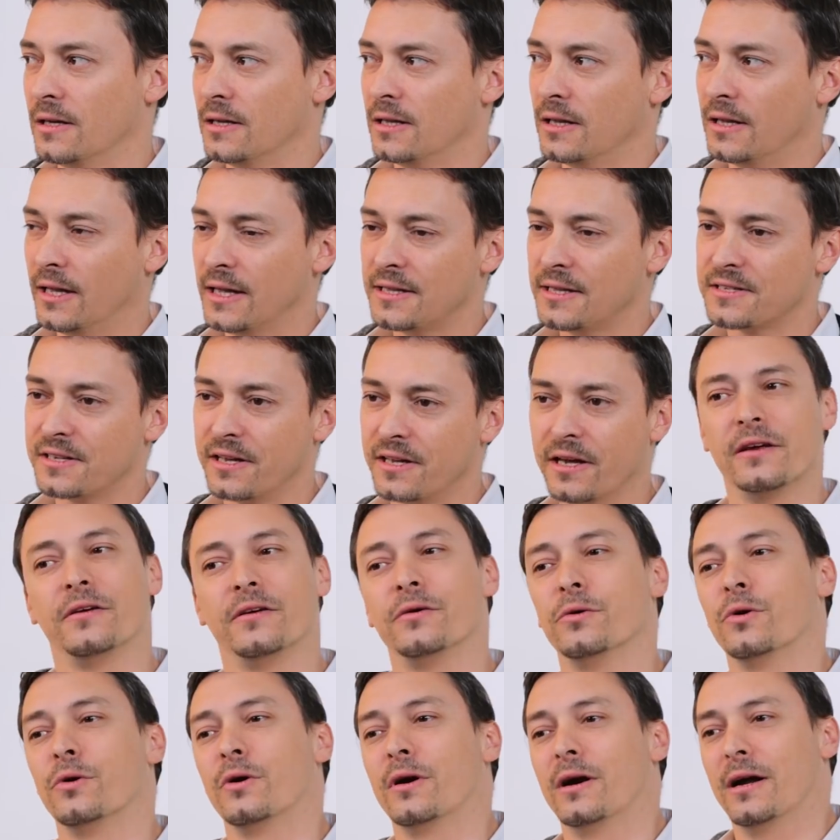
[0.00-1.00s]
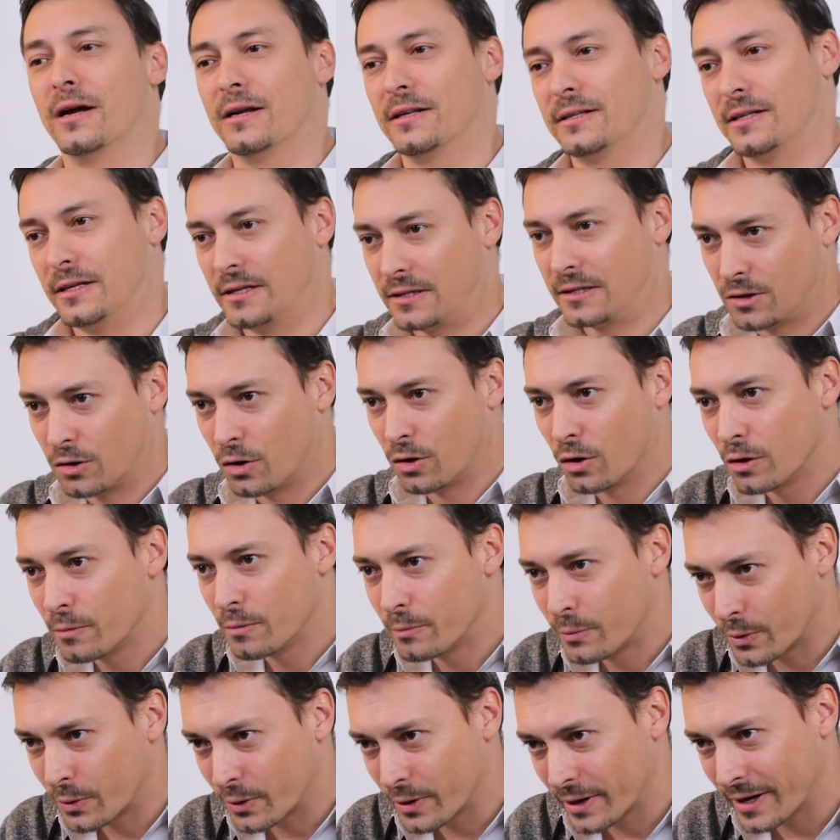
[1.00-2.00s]
Let's say you're at a
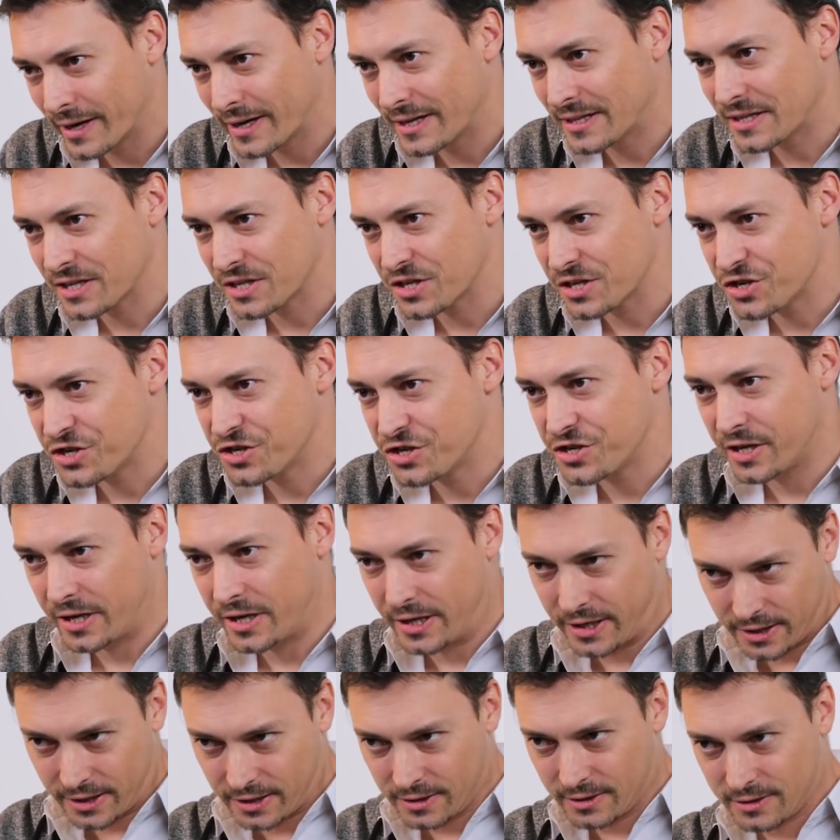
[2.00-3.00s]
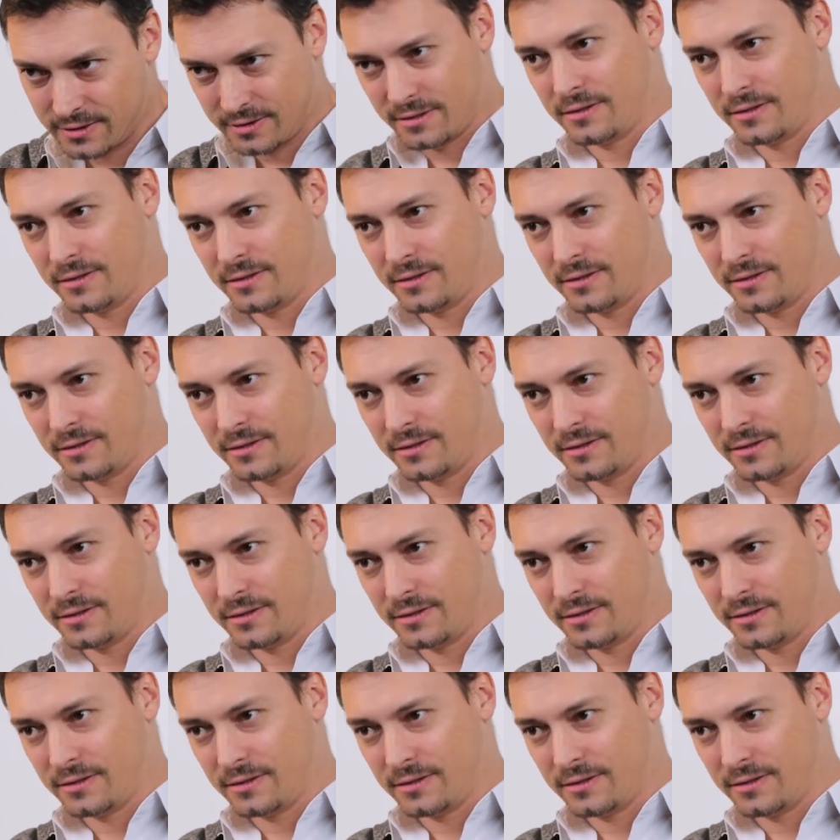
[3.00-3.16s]
corporate gig